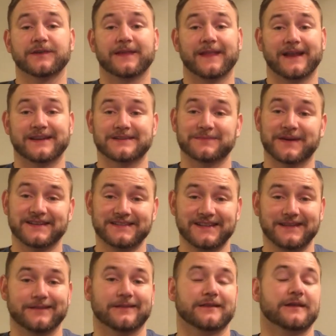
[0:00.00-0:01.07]
and that is my
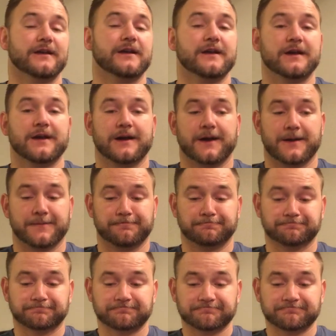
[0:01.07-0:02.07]
teeth. Um,